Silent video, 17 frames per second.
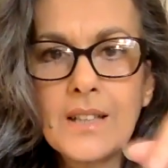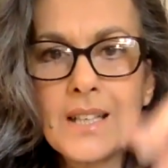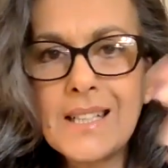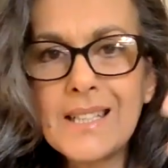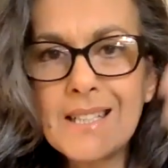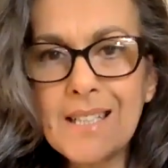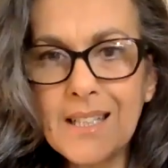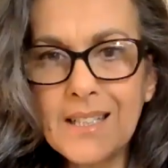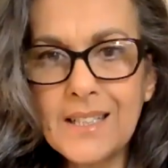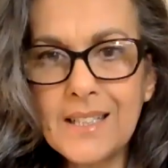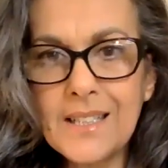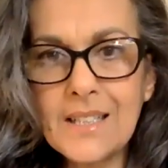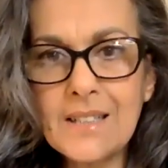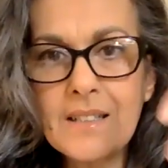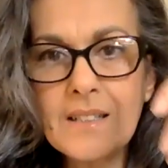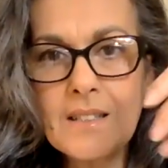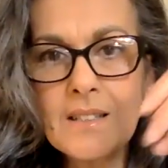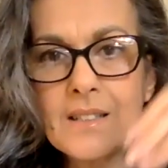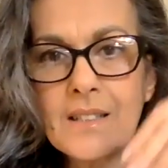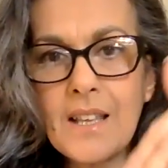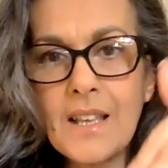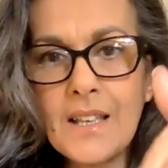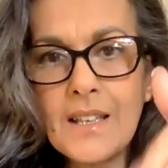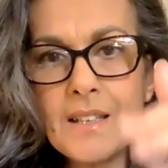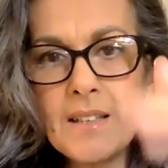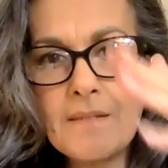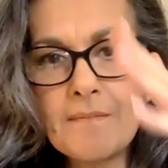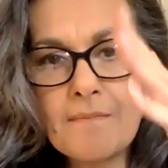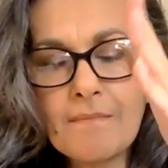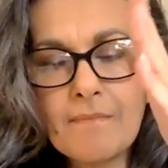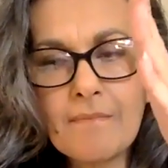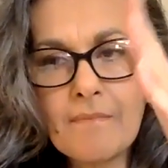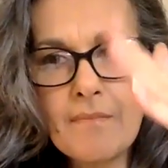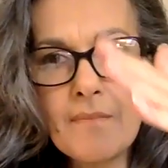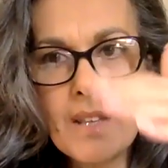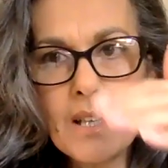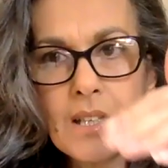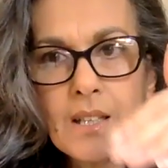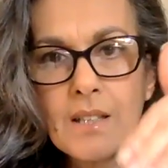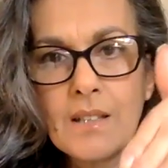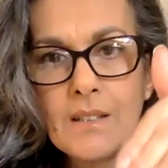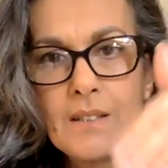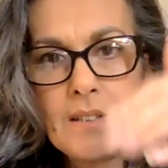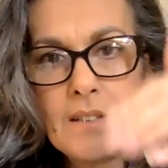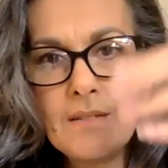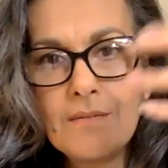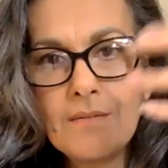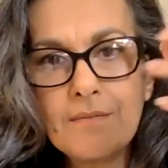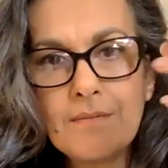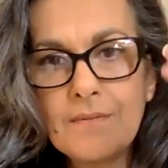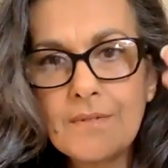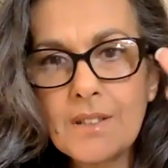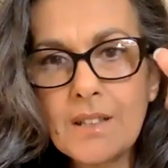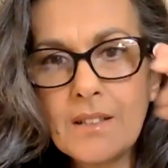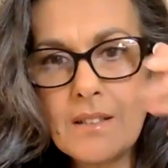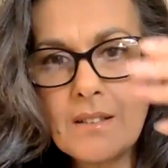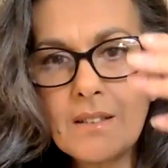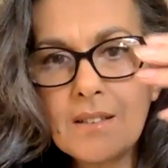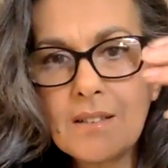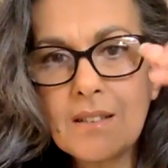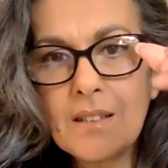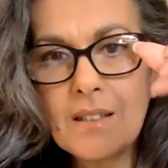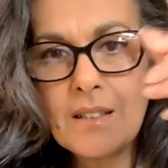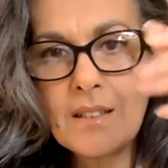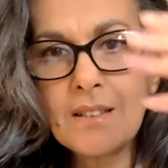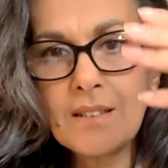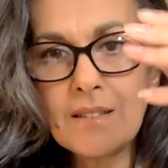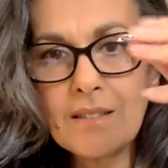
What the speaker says: contentedness there. So it's a